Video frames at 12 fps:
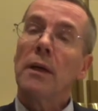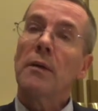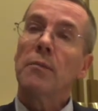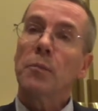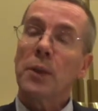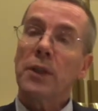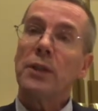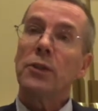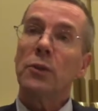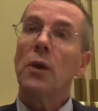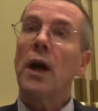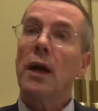But they
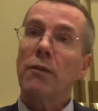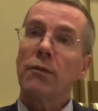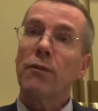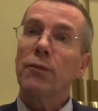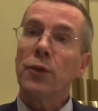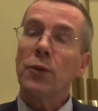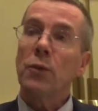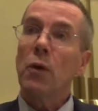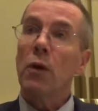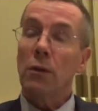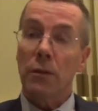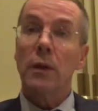do have a view
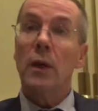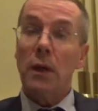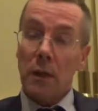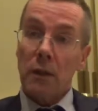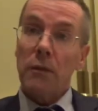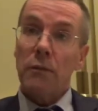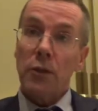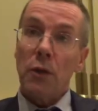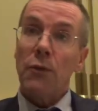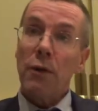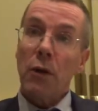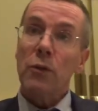on
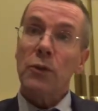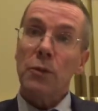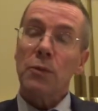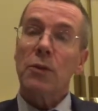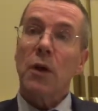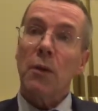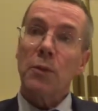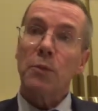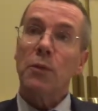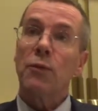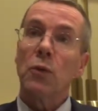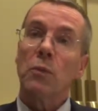their own subscribers'
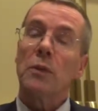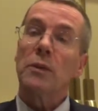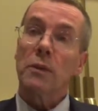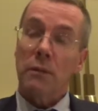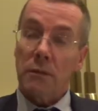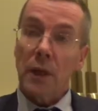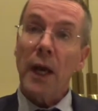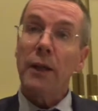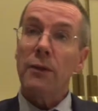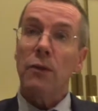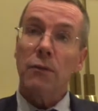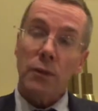performance and the
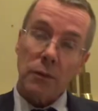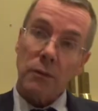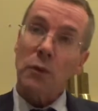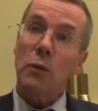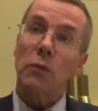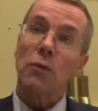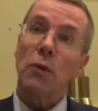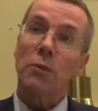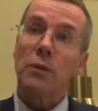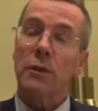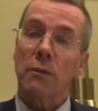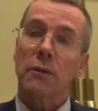handovers and call drops
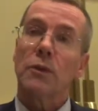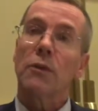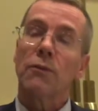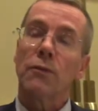and so on and so